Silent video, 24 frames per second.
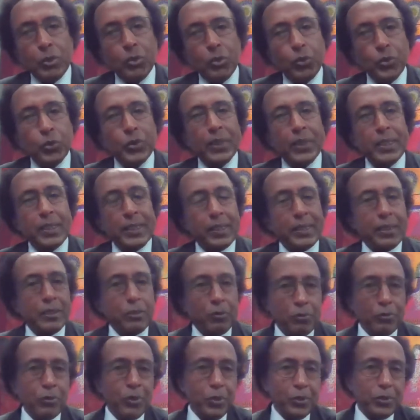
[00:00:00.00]
doing it. And
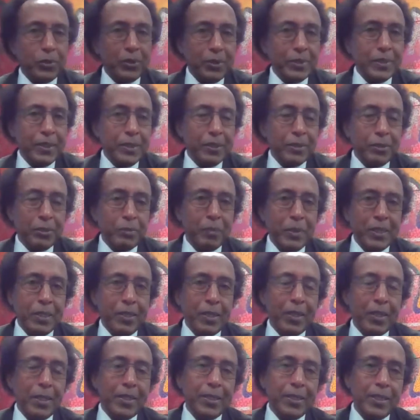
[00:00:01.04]
of course, they
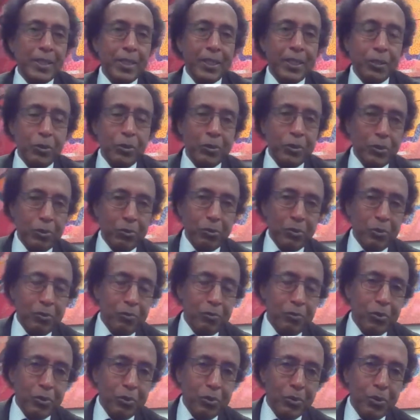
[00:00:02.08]
spend their thinking on this
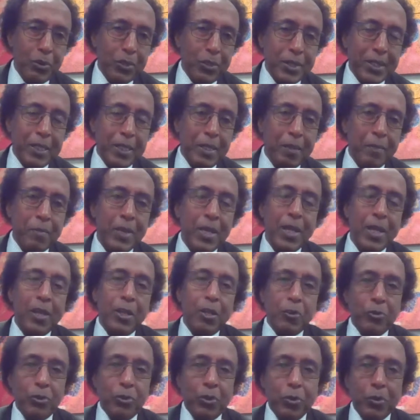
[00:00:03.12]
for a long time.
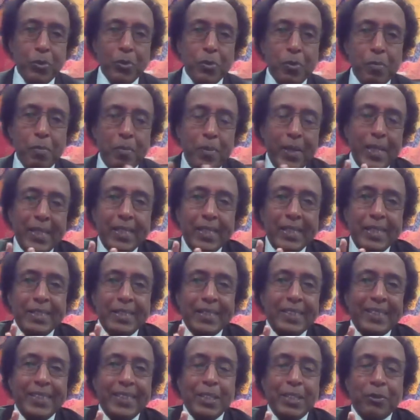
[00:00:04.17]
So my
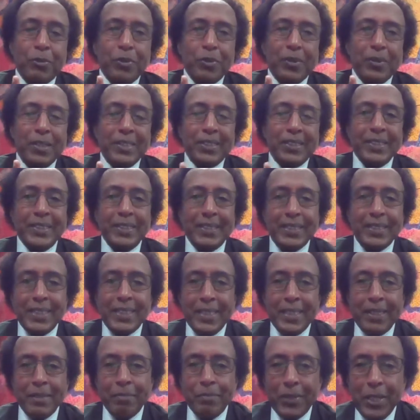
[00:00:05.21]
take on this is, and
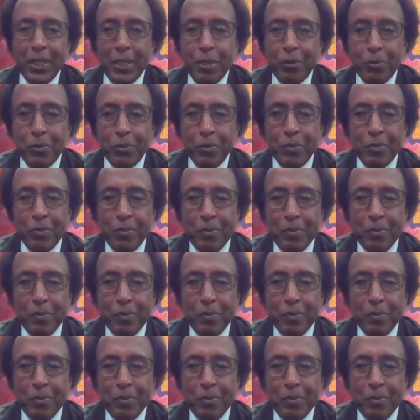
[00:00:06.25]
I'm now